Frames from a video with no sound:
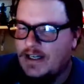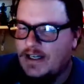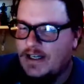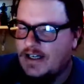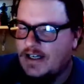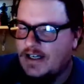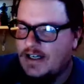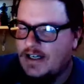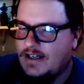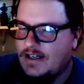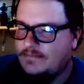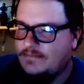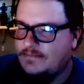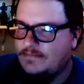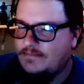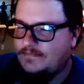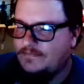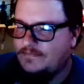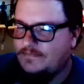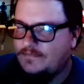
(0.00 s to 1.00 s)
But
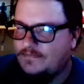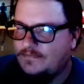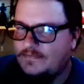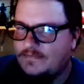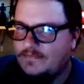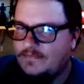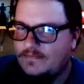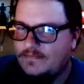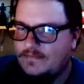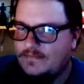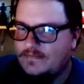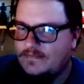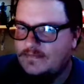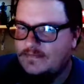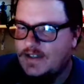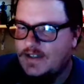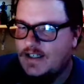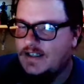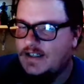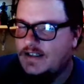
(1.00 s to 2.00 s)

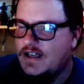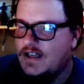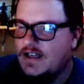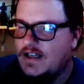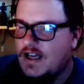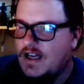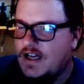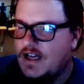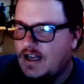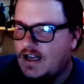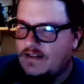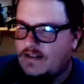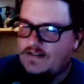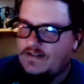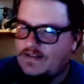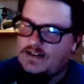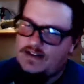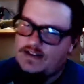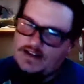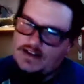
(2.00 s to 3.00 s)
yeah.
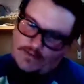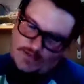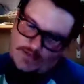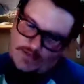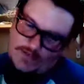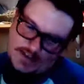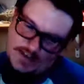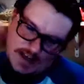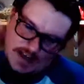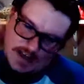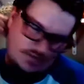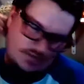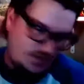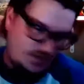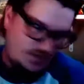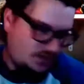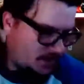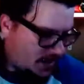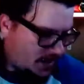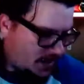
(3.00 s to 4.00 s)
If he,
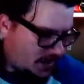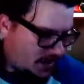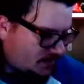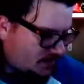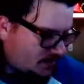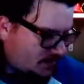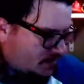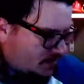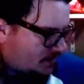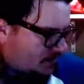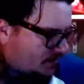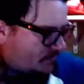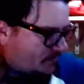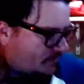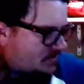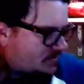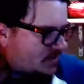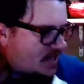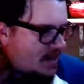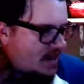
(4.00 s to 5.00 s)
well, I don't know. Some of
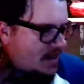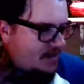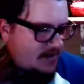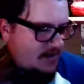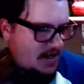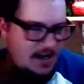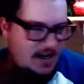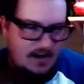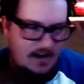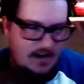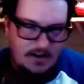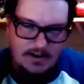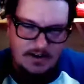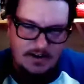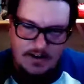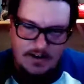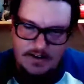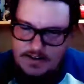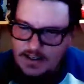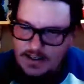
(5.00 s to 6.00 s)
them's live right now.
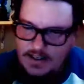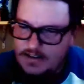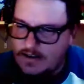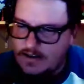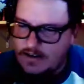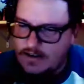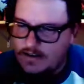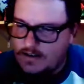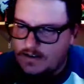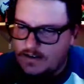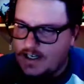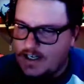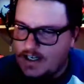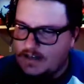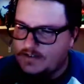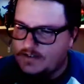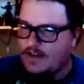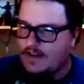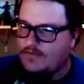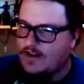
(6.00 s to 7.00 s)
Another Doug Turner channel's
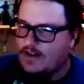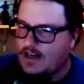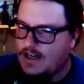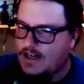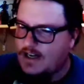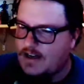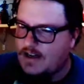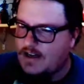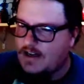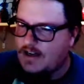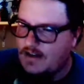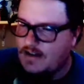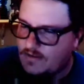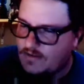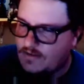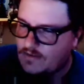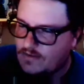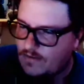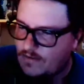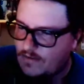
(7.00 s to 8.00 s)
live right now. I don't know if
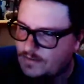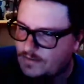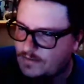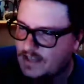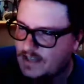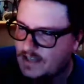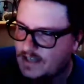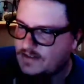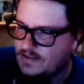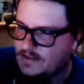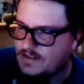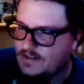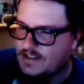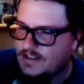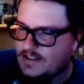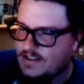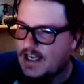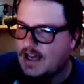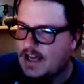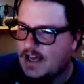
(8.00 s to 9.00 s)
it's Masters of the Galaxy
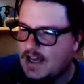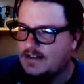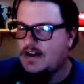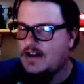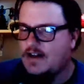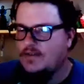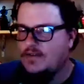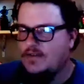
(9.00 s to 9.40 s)
or not, but